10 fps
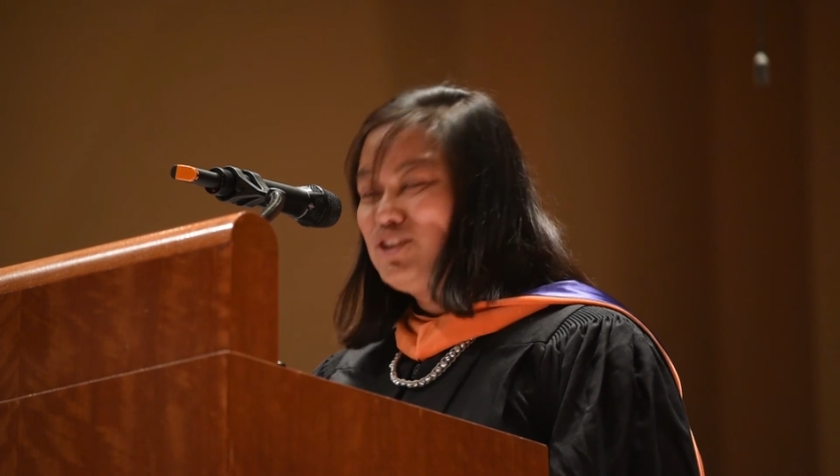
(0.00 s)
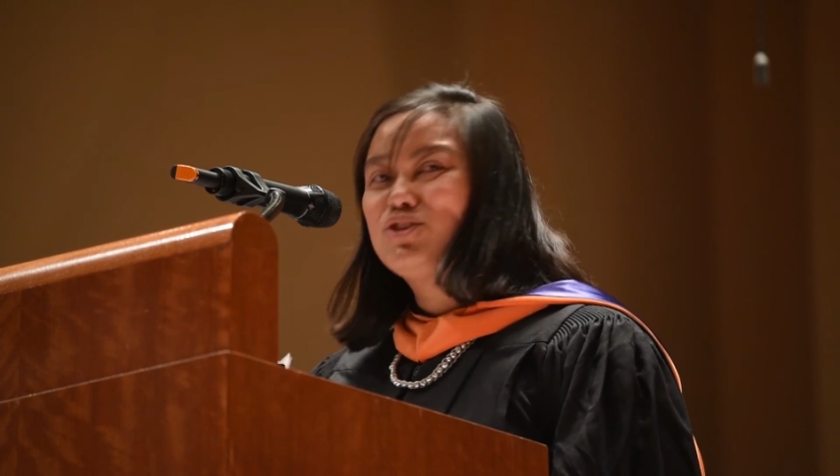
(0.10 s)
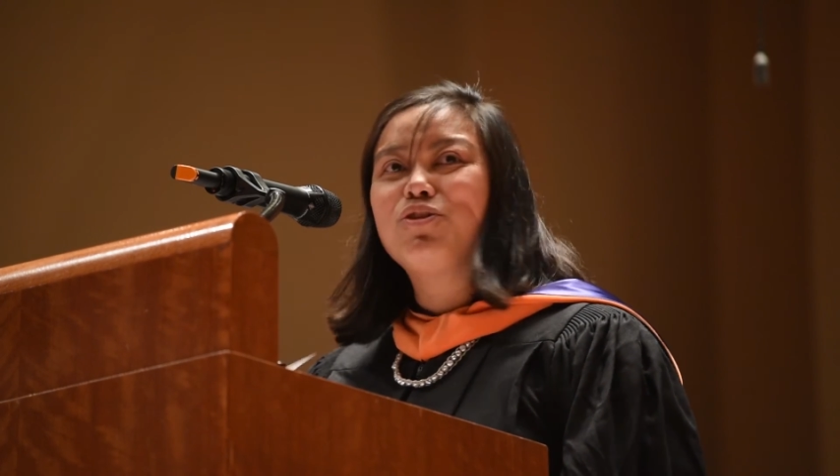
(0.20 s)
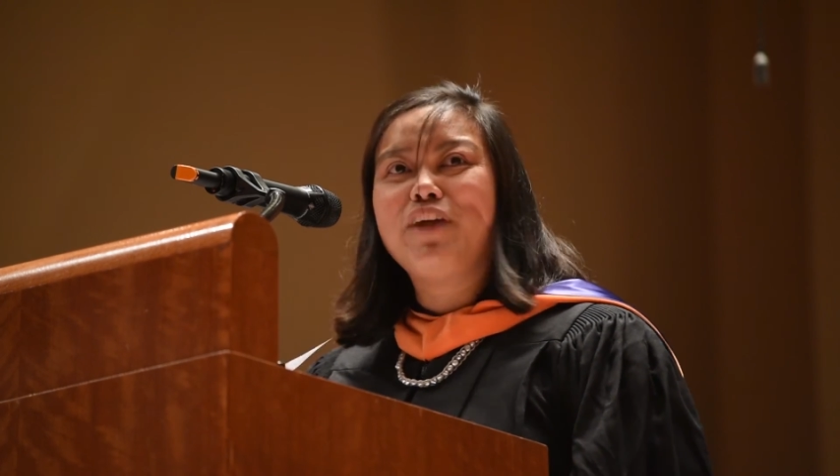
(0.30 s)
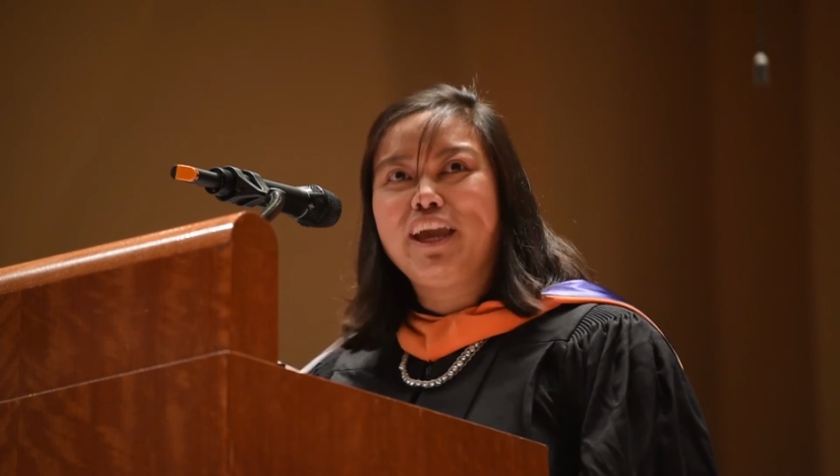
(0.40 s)

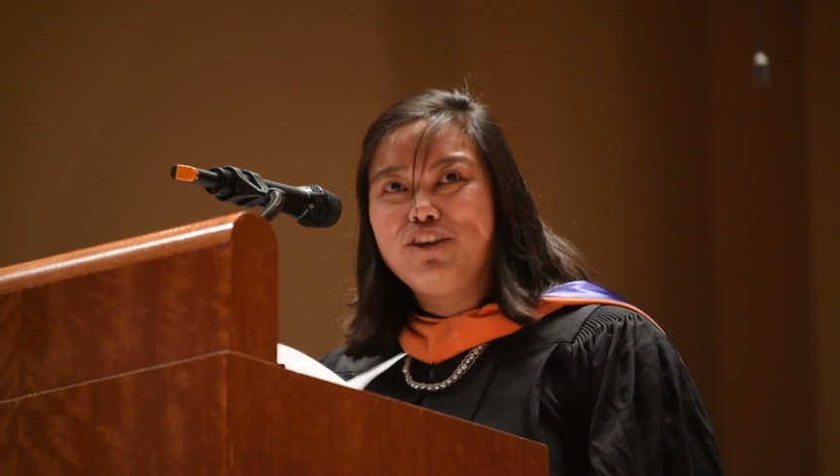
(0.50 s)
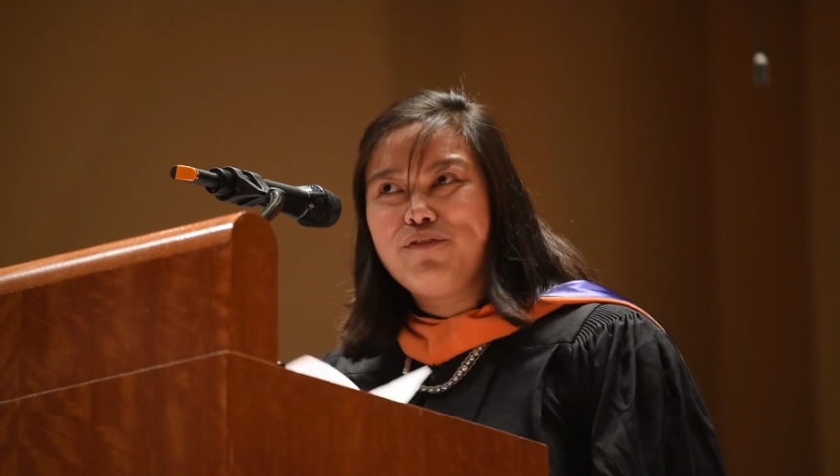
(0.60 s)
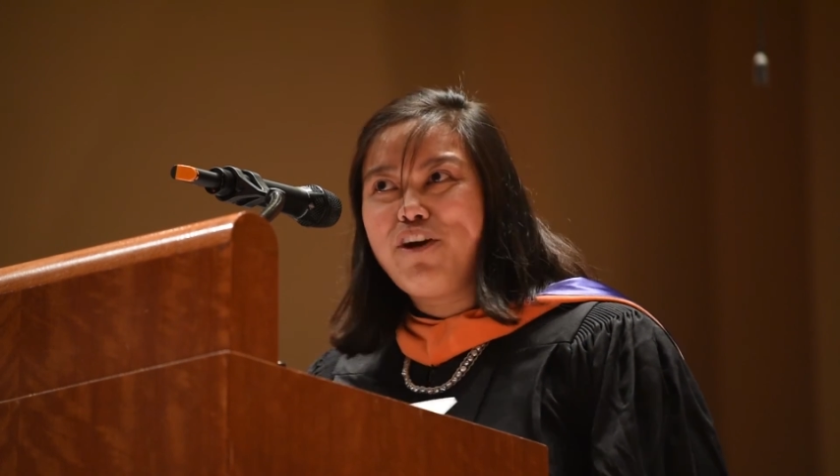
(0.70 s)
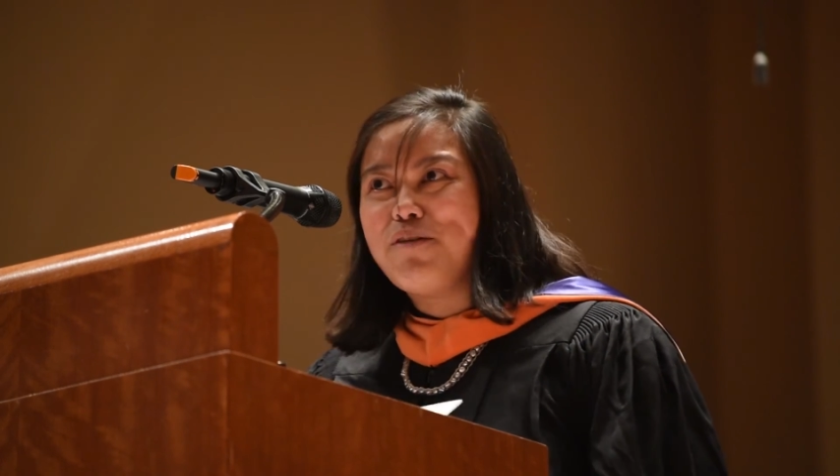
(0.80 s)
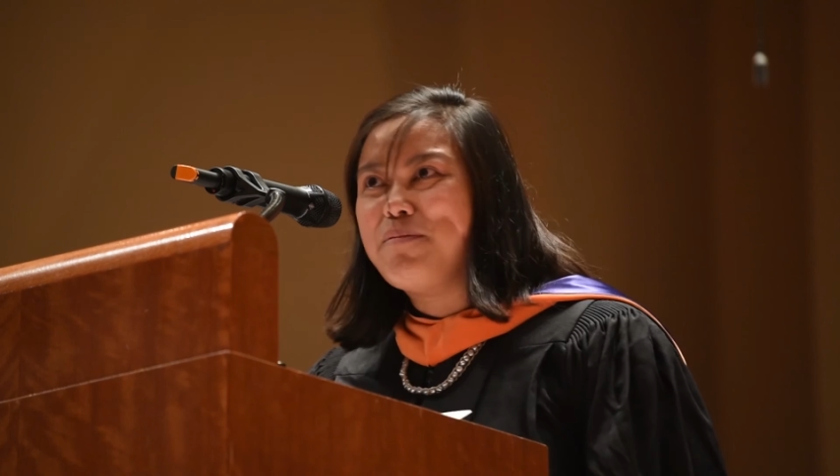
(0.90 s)
So thank you
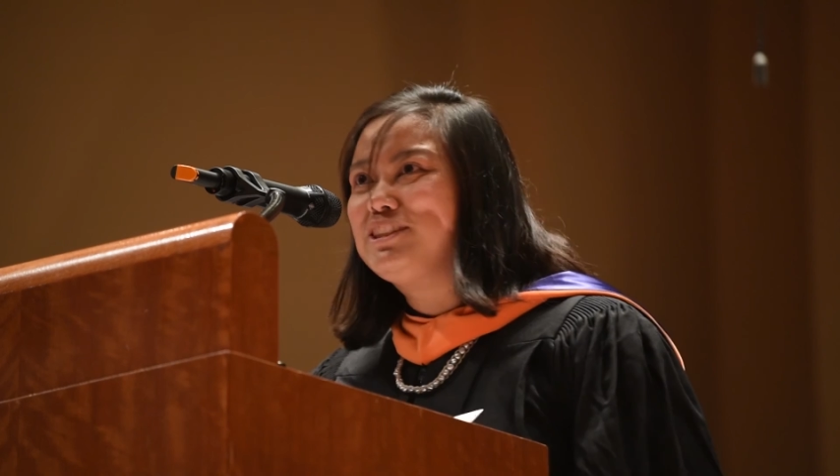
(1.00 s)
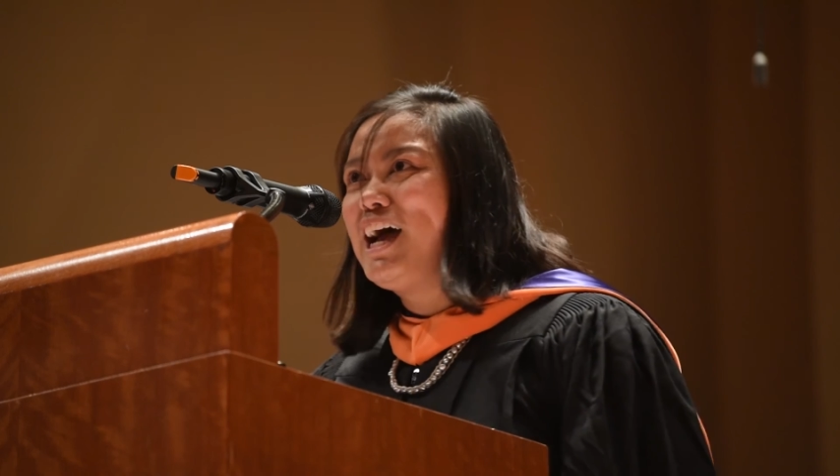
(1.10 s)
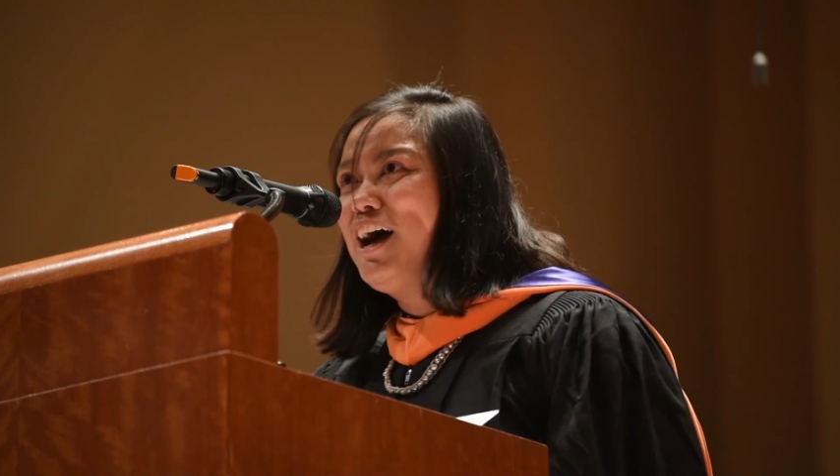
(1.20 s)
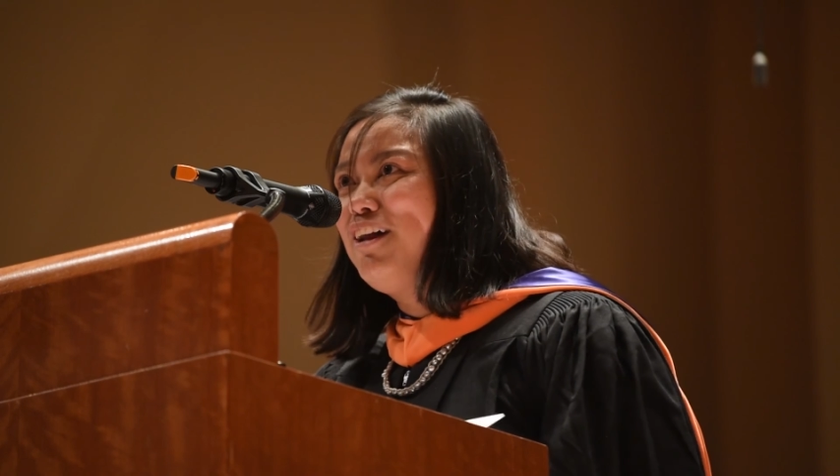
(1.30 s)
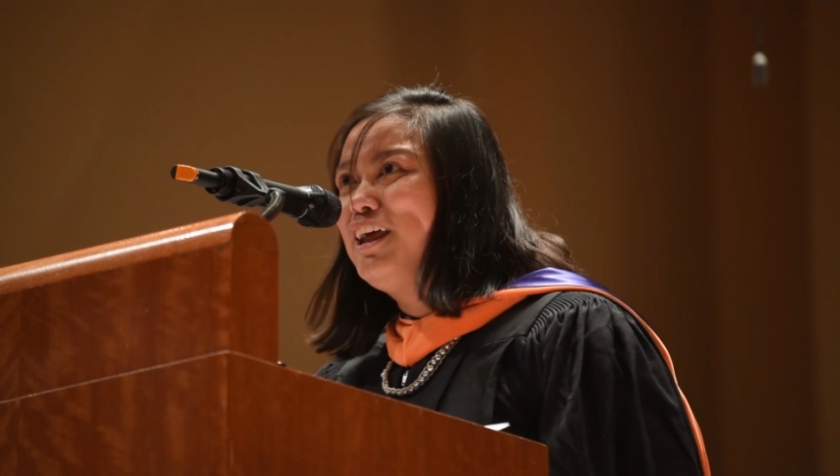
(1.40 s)
very much,
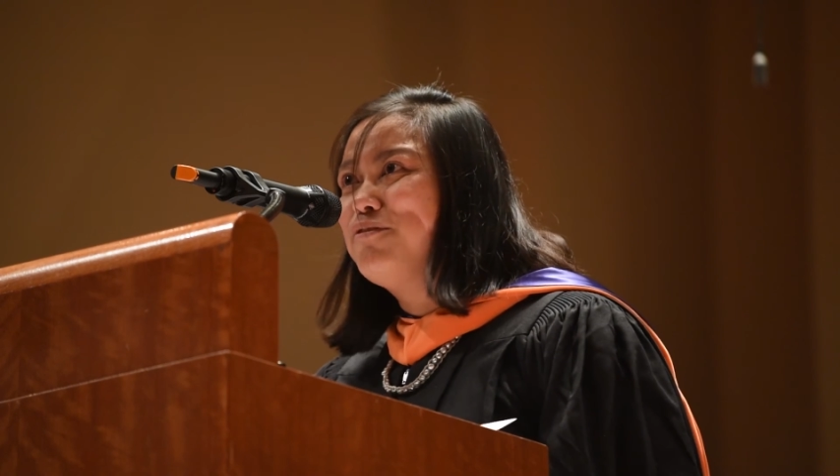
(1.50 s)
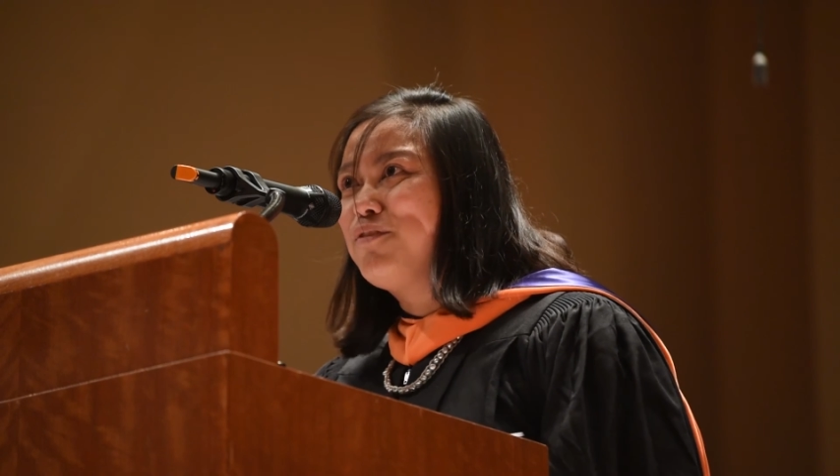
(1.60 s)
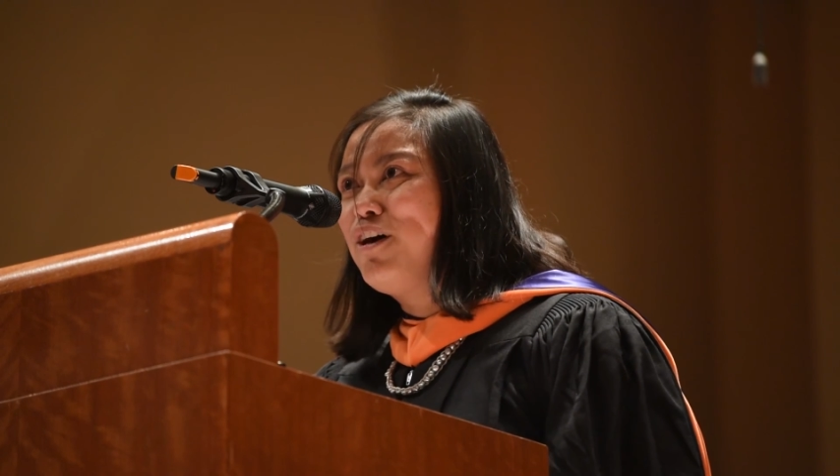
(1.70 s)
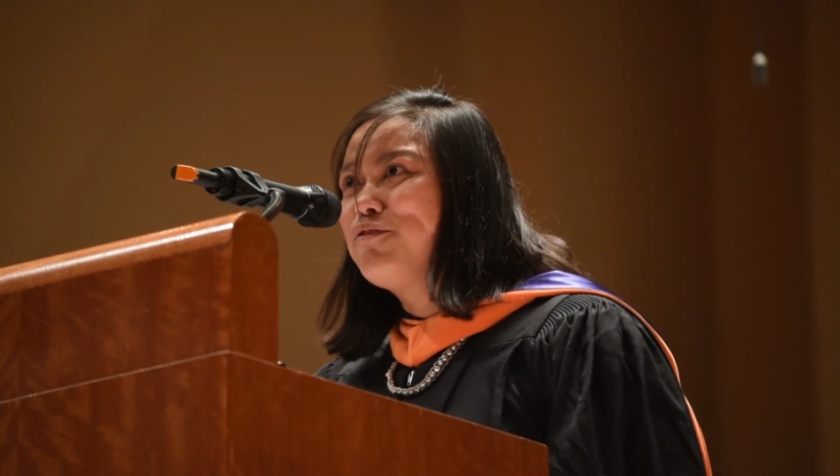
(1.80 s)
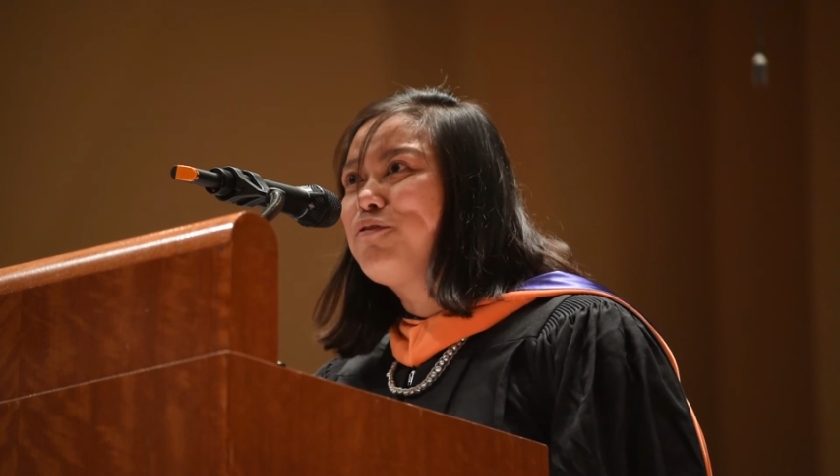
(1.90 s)
Hal and Vong,